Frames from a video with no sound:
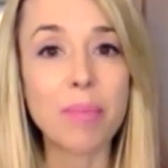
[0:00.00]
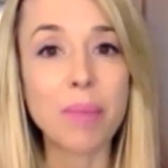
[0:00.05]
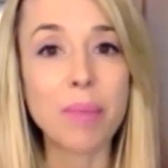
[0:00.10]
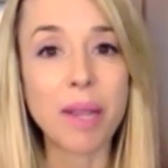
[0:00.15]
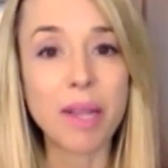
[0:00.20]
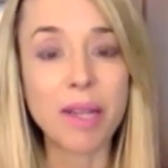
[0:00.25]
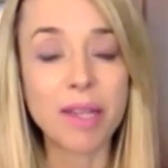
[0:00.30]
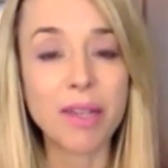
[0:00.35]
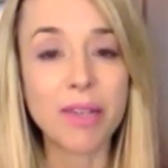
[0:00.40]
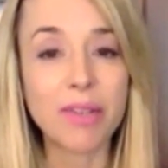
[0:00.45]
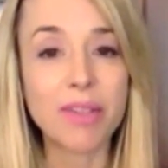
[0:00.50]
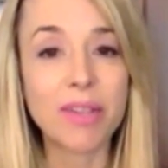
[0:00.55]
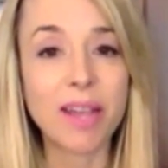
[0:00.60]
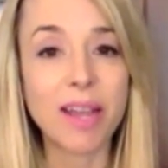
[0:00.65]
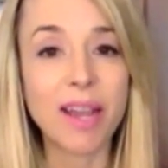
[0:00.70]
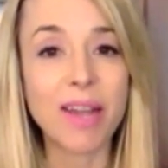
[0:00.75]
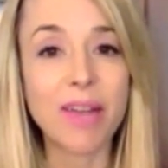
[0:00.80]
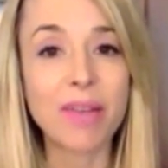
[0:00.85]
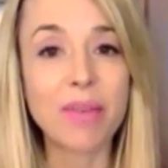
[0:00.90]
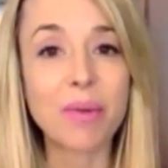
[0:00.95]
paleo
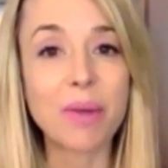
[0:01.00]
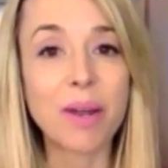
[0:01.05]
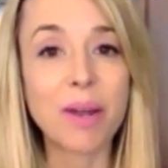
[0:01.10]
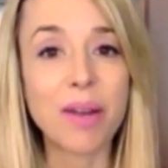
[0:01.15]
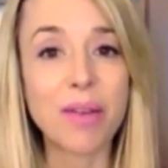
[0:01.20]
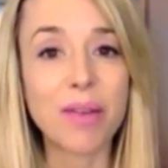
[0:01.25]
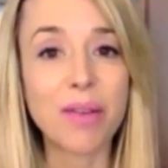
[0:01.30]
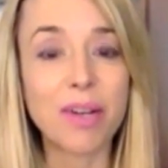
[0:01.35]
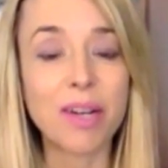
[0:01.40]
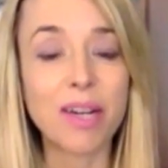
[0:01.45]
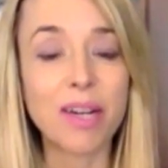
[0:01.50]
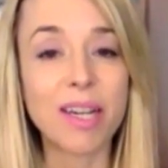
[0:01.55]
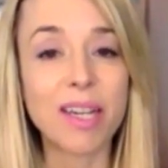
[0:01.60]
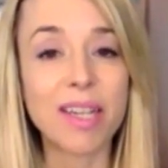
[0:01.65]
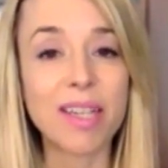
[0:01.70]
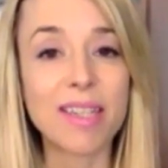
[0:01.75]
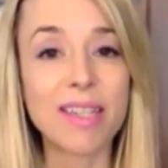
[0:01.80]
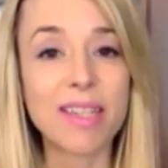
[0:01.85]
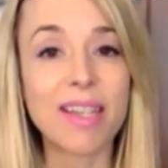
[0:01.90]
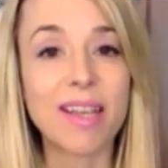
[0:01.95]
diet, whatever it
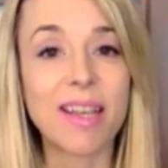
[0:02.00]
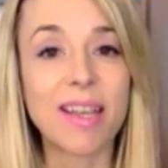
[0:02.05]
is